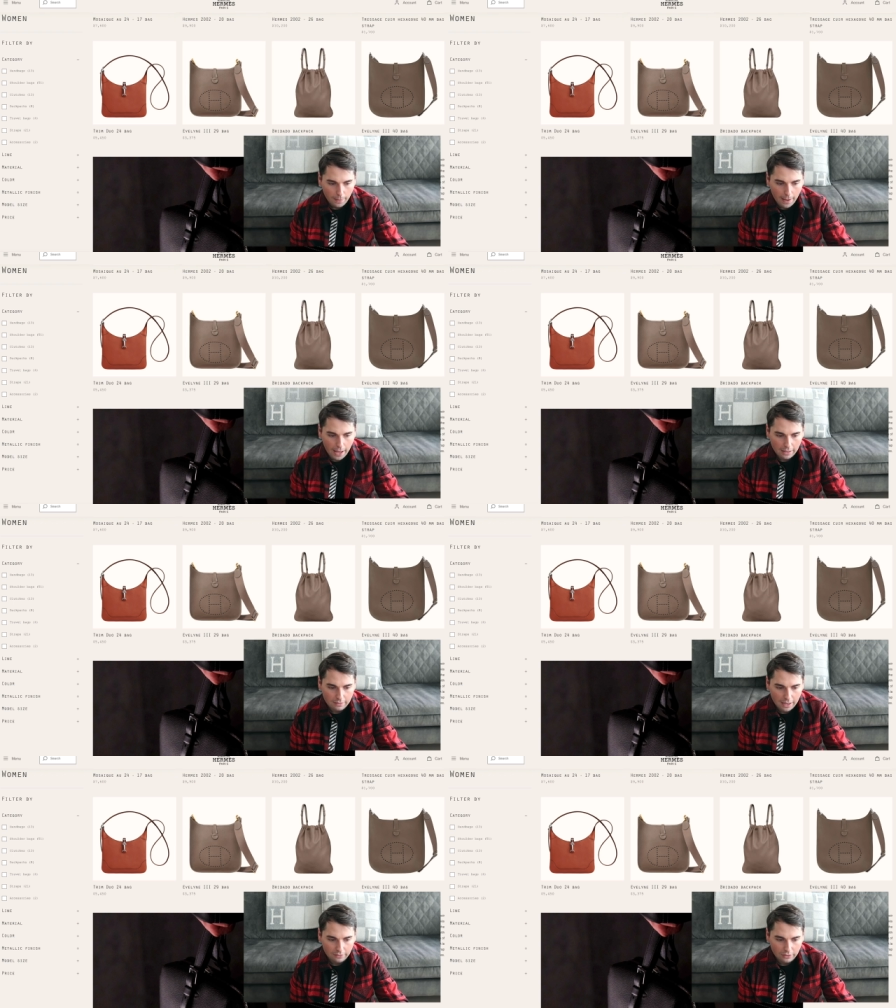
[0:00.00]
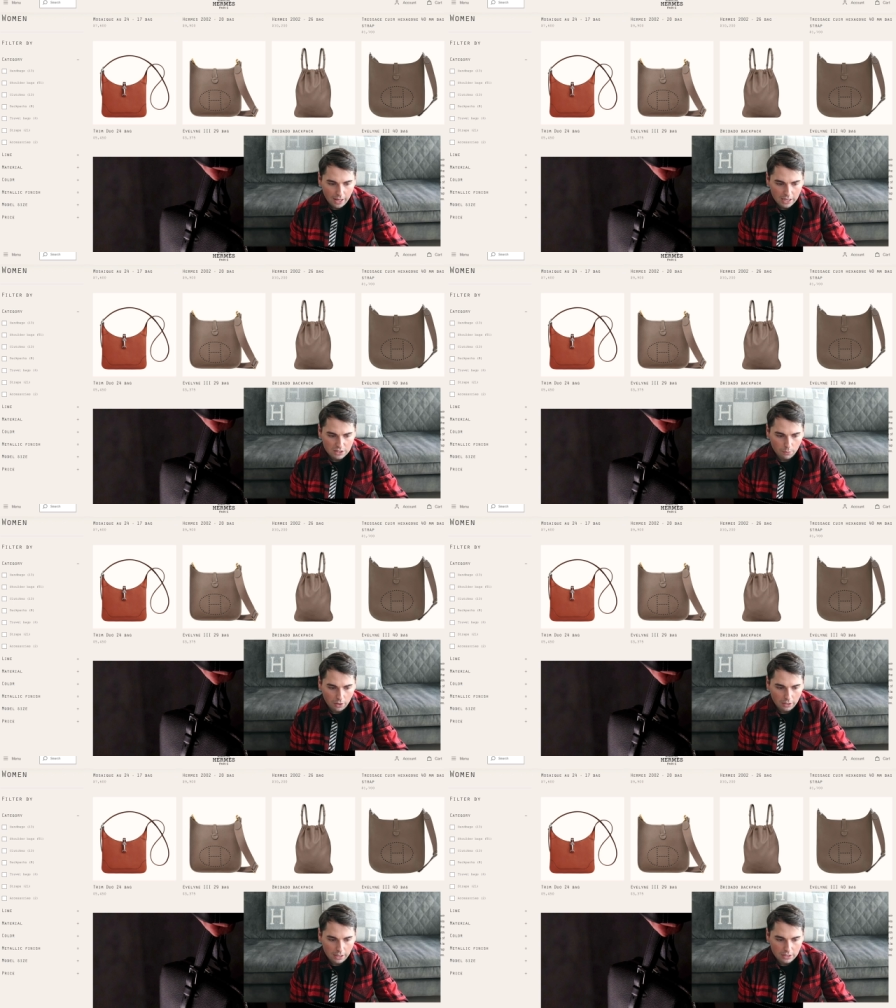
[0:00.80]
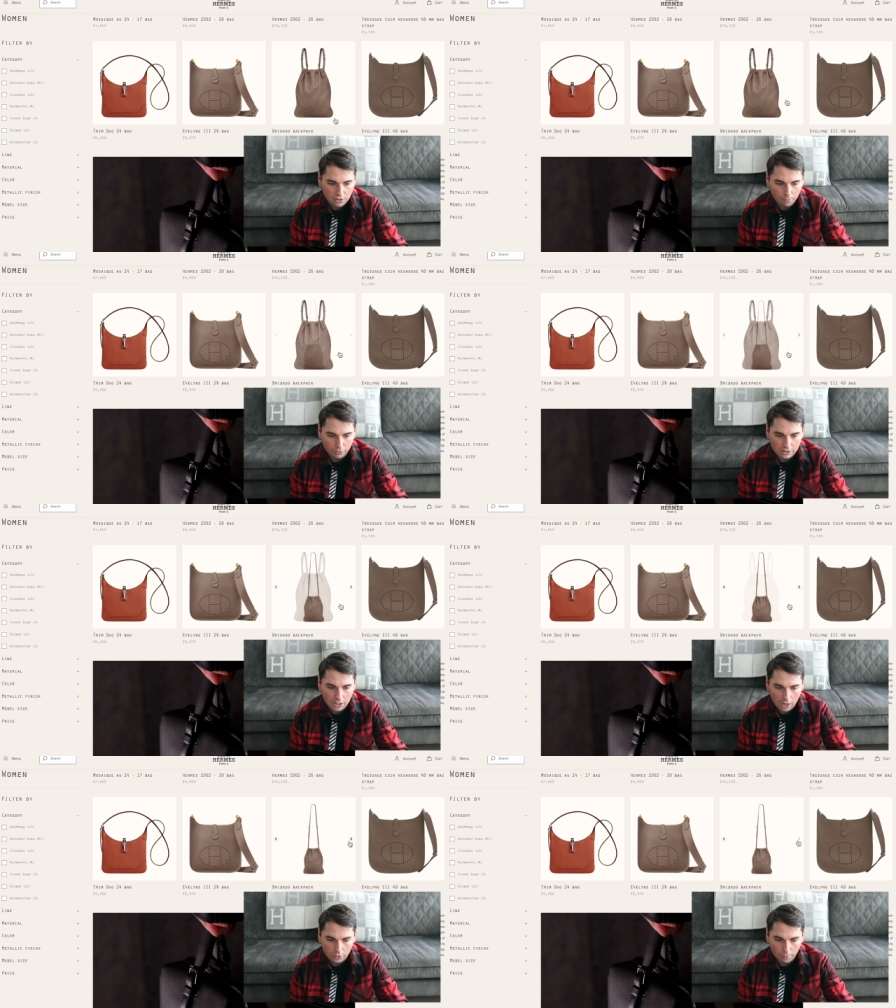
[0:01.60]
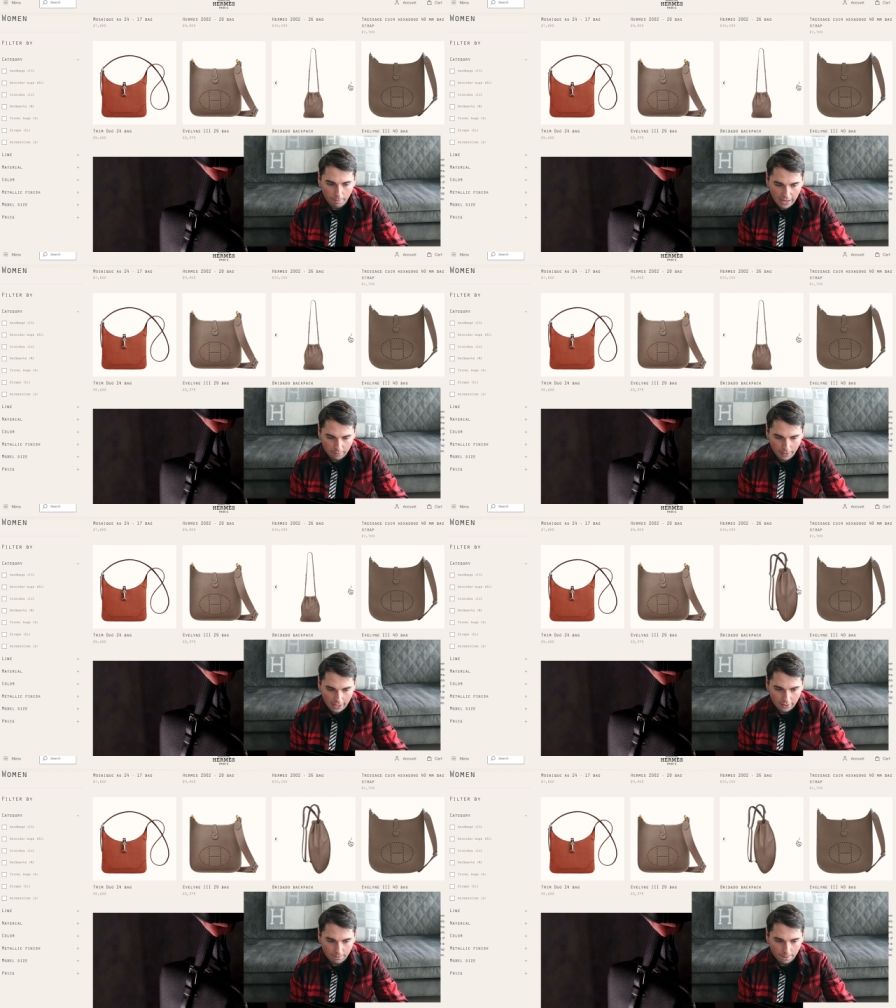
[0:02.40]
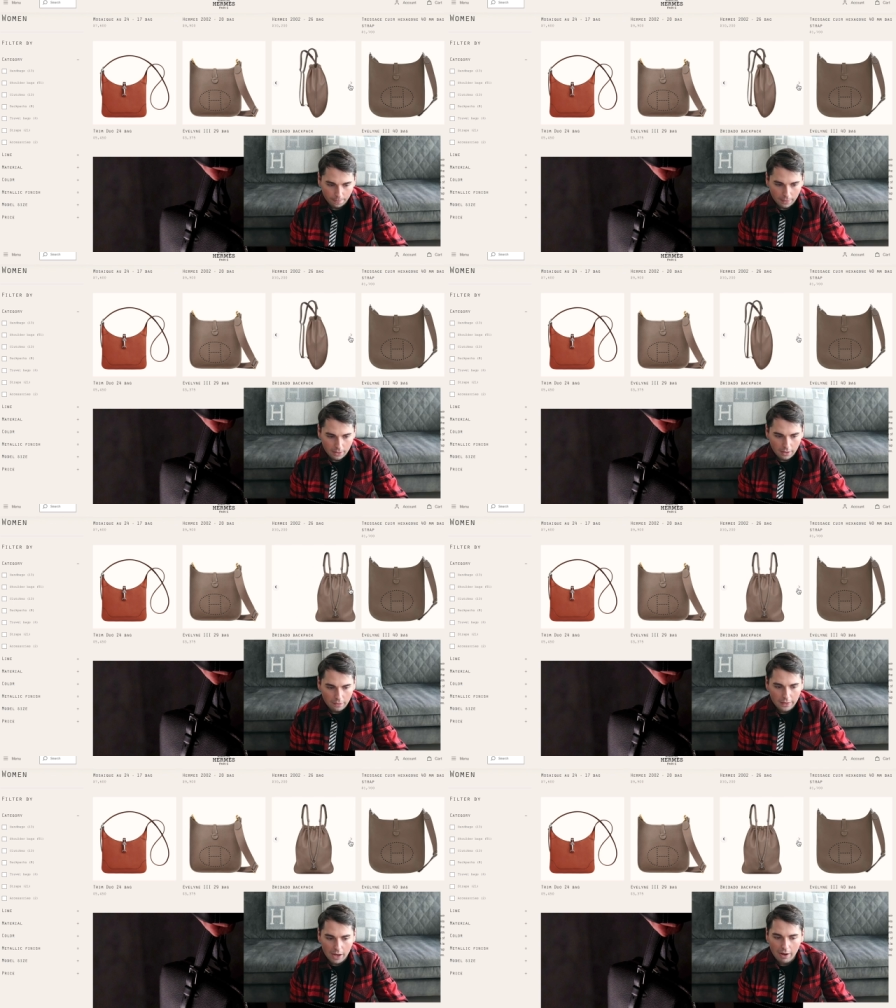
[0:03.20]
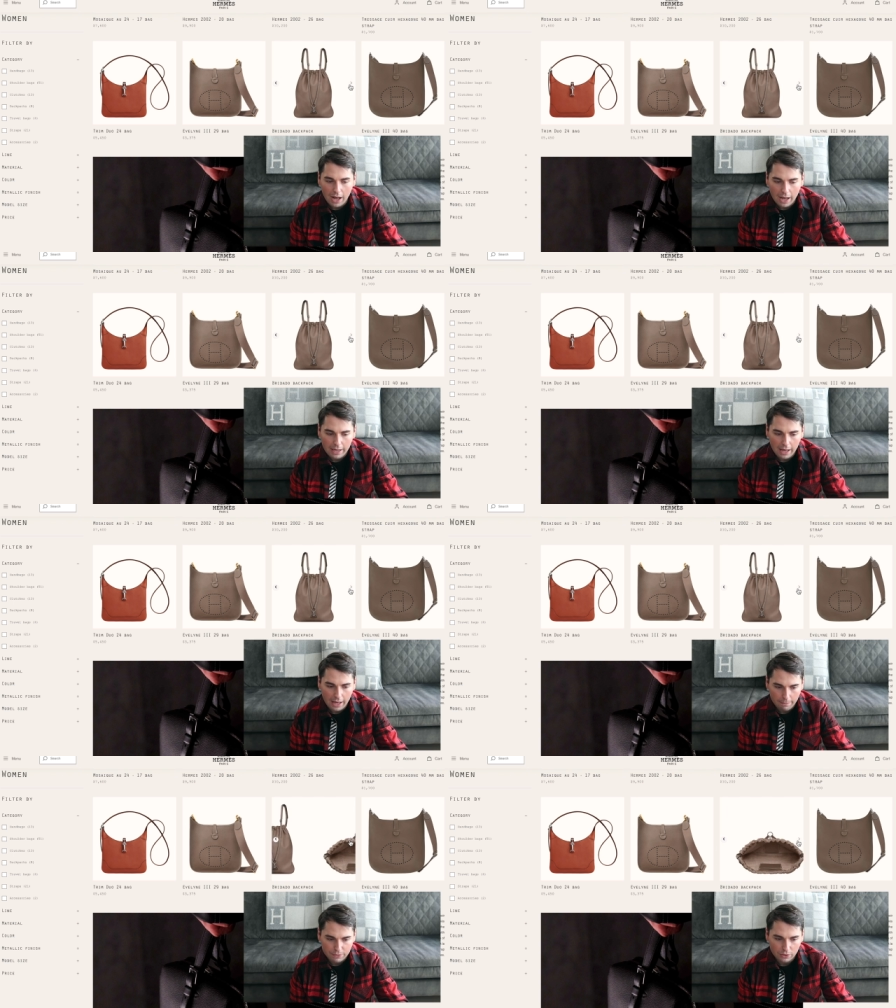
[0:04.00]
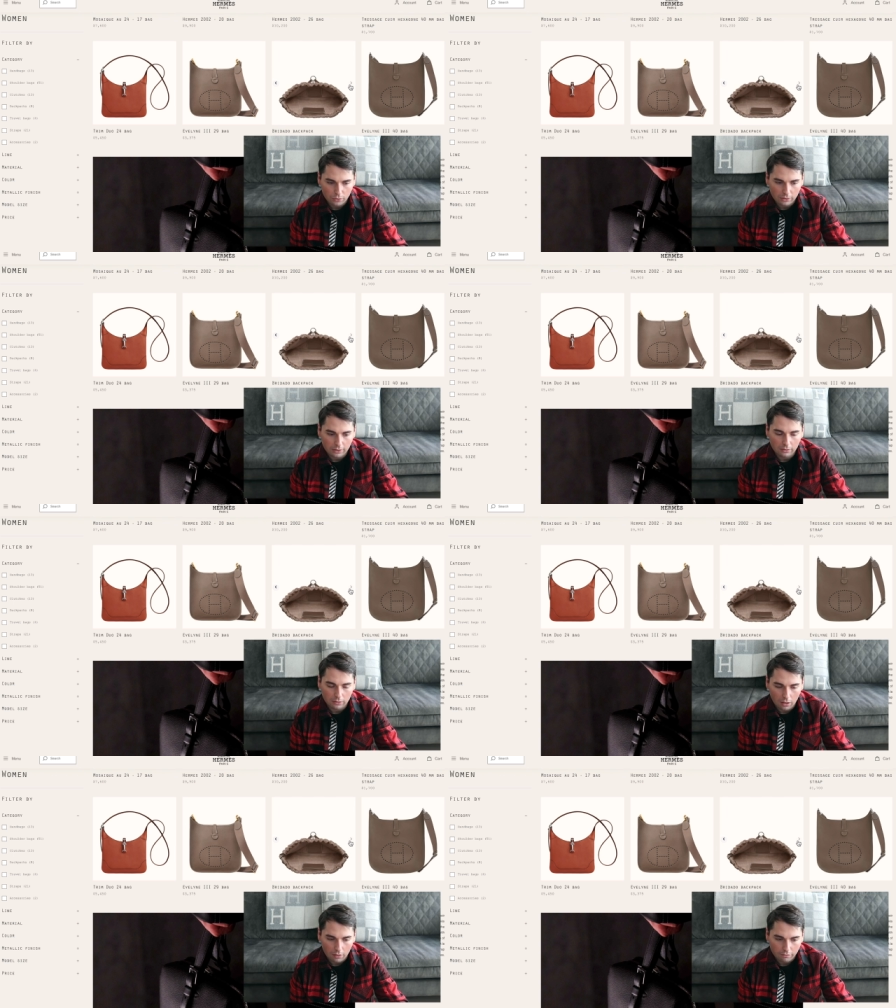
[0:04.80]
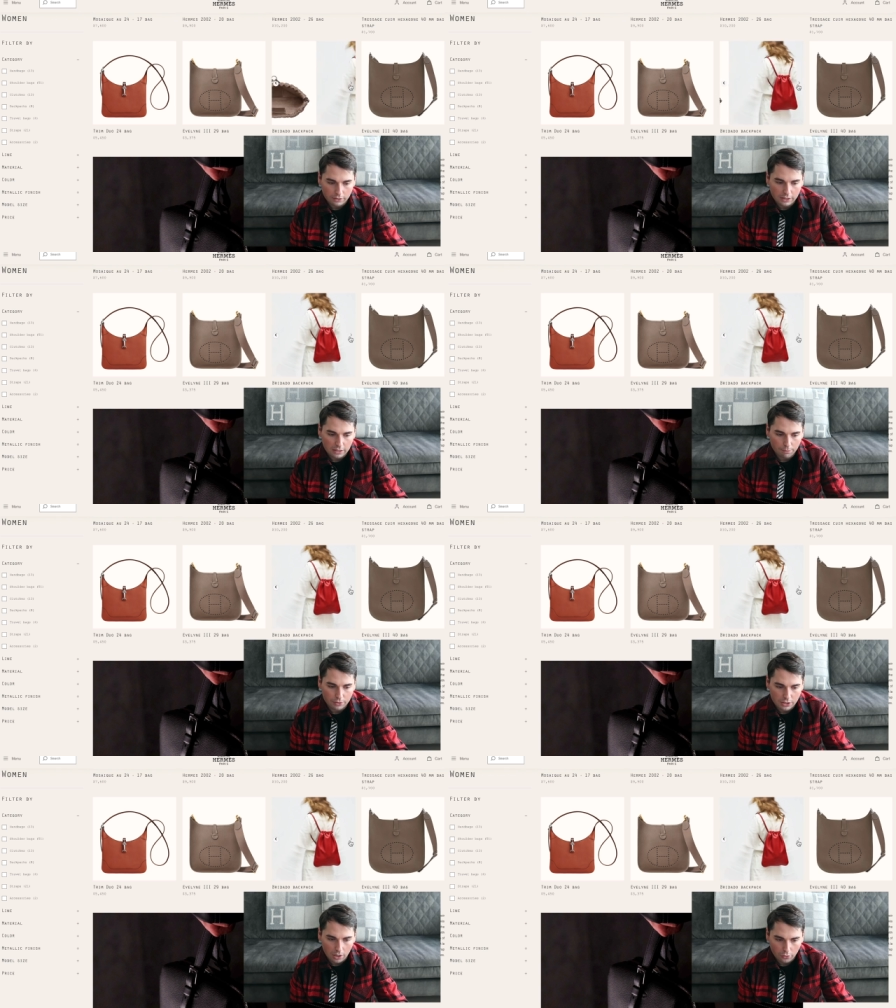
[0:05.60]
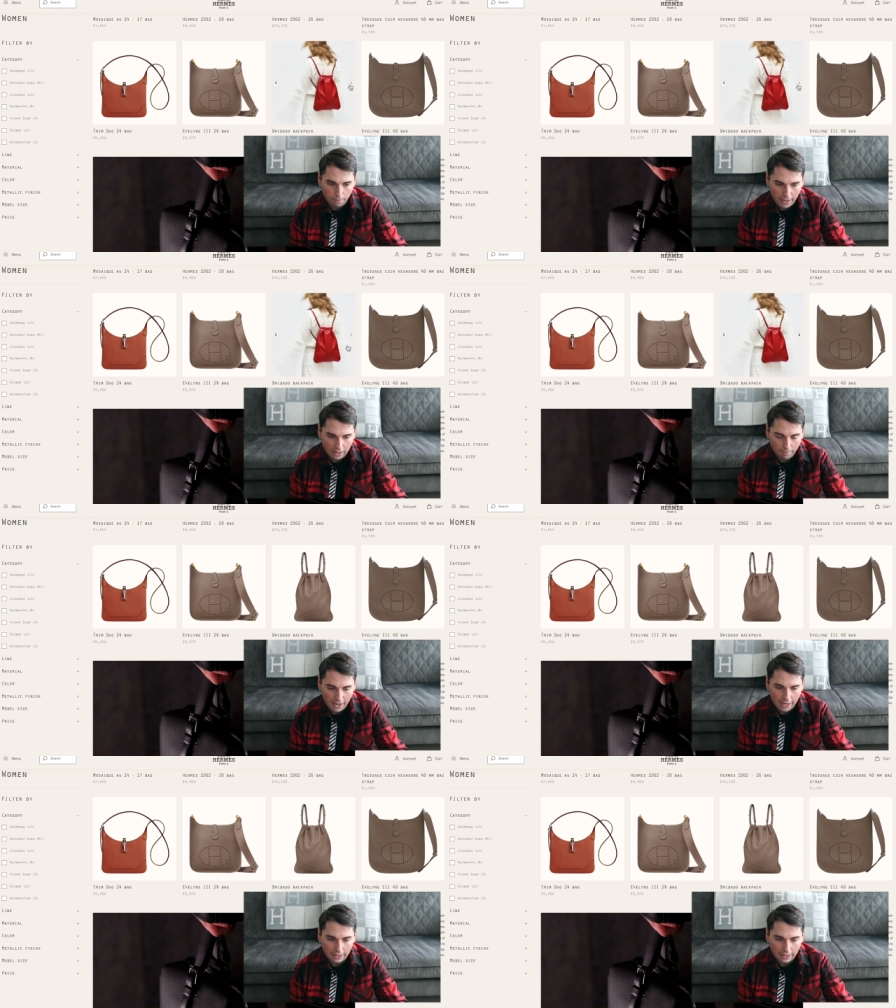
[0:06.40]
And then the next one is a Bridado backpack. Now, I absolutely love the Bridado backpack.